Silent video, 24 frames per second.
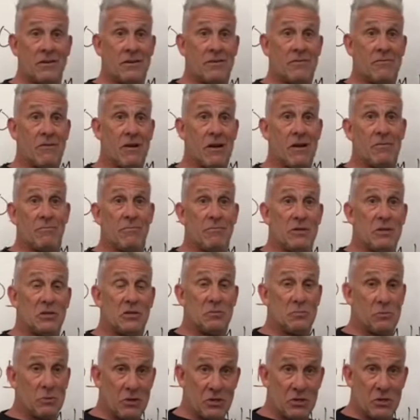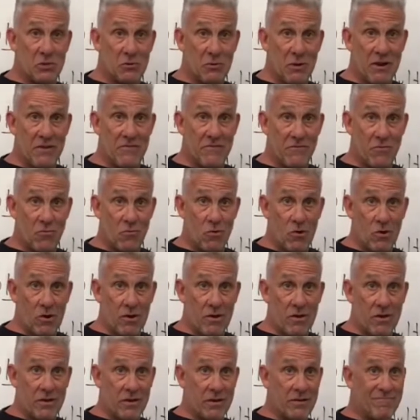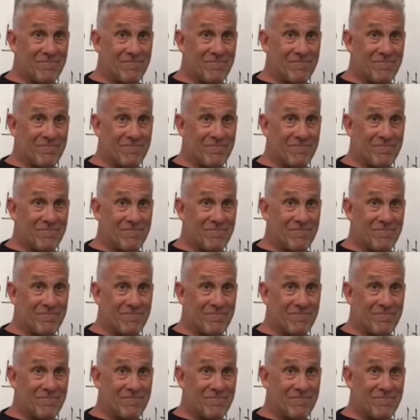Well, it's pretty straightforward.